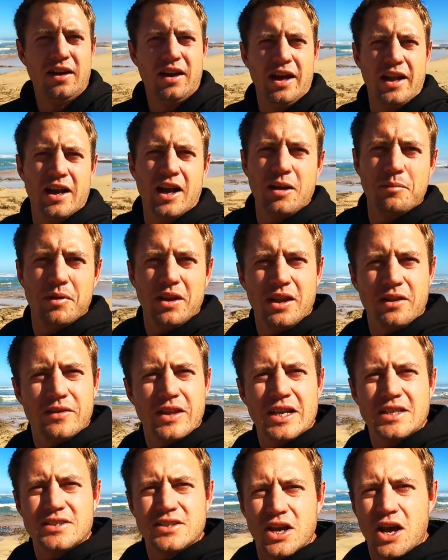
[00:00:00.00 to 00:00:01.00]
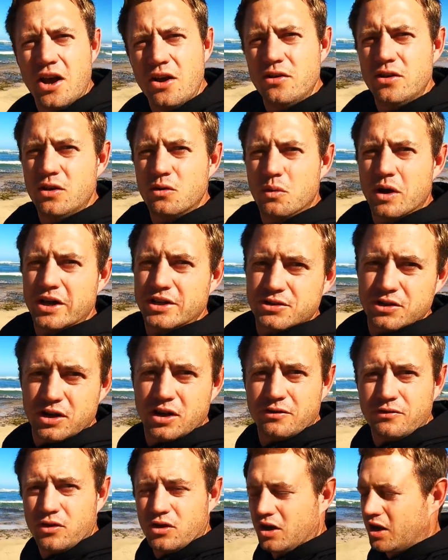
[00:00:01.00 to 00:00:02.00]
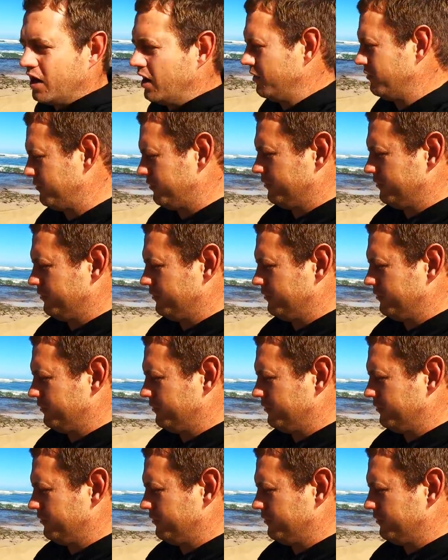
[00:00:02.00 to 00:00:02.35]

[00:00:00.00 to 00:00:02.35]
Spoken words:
And I believe that's the only way to live your life.